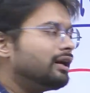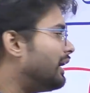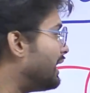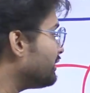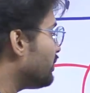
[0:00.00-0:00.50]

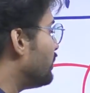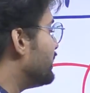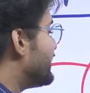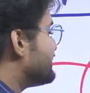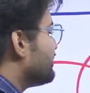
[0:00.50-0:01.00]
are
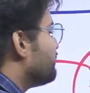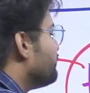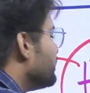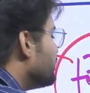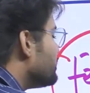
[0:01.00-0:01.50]
called as the
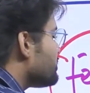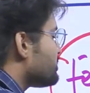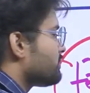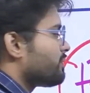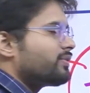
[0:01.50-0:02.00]

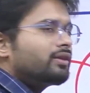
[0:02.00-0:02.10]
feuds,